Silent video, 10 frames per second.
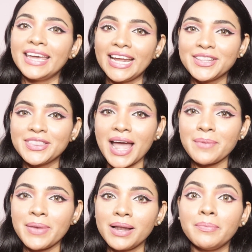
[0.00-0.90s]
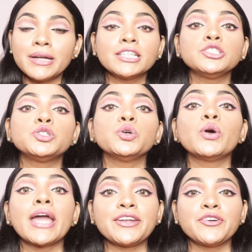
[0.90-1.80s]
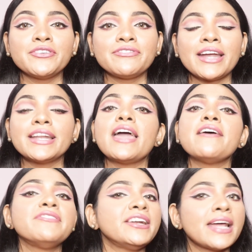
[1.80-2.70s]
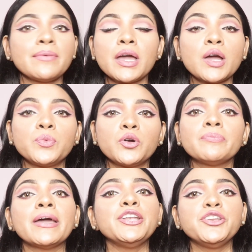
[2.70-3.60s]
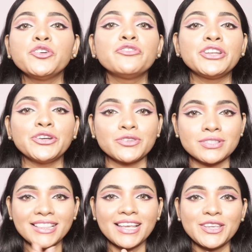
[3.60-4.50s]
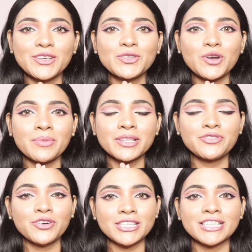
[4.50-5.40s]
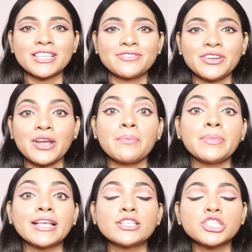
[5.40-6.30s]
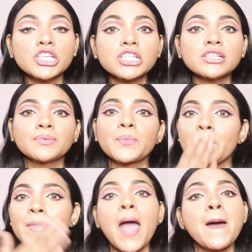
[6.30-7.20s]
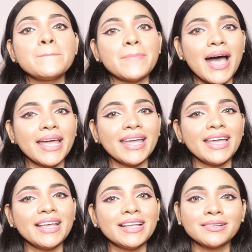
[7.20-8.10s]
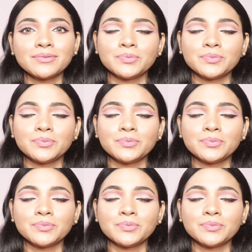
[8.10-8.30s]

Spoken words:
Hit that bell button to get notified every time I upload my new videos. And thank you so much for watching this video. I'm being Sush. Bye.